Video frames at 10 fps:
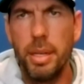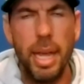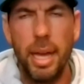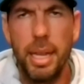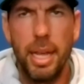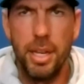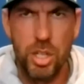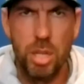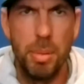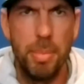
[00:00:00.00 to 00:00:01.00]
Yeah, yeah, he
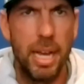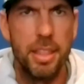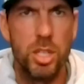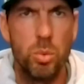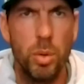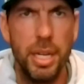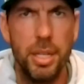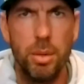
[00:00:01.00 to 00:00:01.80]
should be back this week.